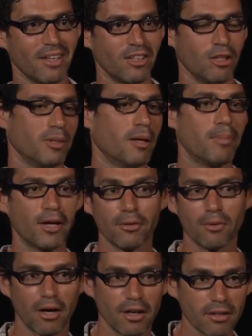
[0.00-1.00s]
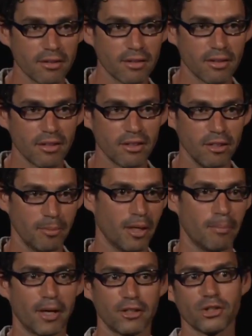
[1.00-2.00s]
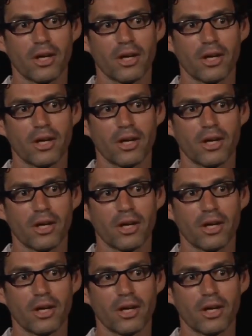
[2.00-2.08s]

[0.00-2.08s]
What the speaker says: You'll be a better runner. You'll be a better